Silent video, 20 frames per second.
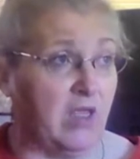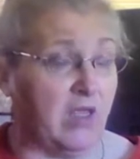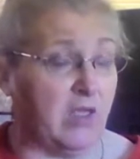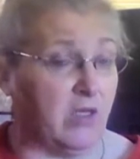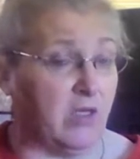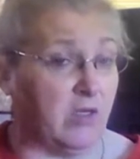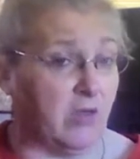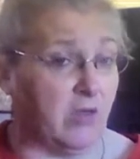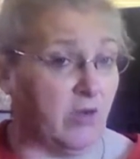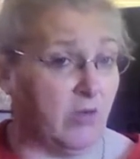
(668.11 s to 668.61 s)

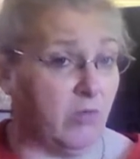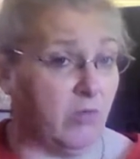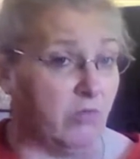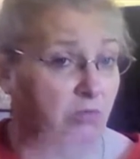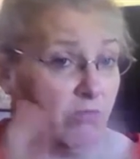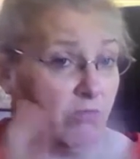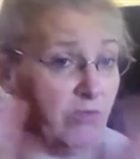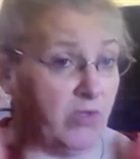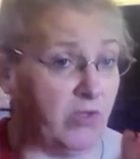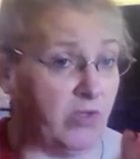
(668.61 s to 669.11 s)
You
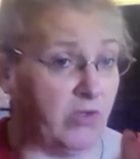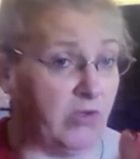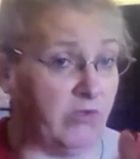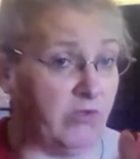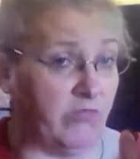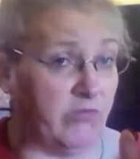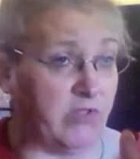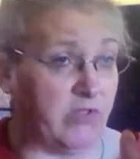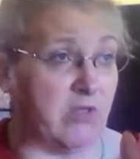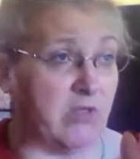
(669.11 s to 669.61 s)
know,
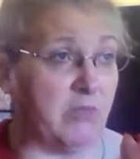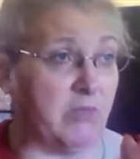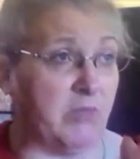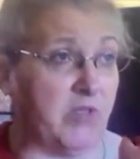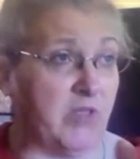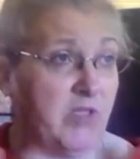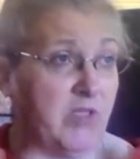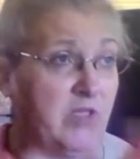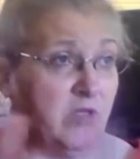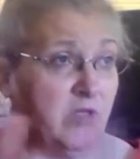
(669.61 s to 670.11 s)
if it's
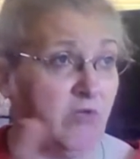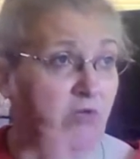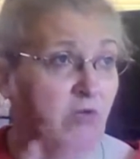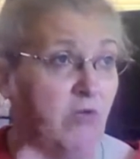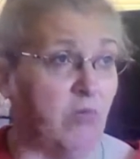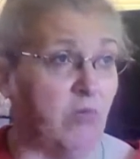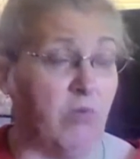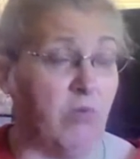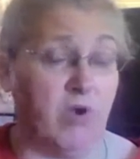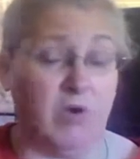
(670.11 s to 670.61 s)
somebody that you
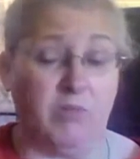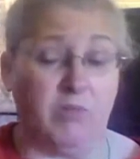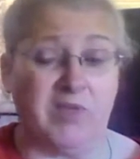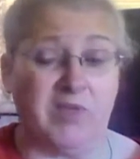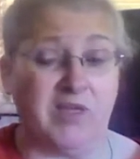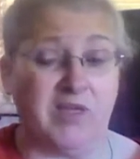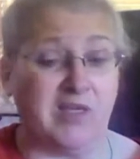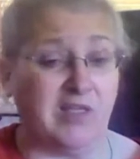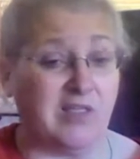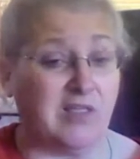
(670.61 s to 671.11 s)
know well,
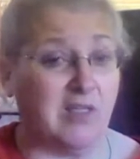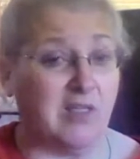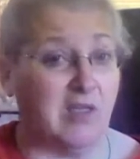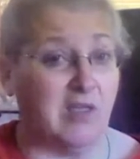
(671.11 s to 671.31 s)
because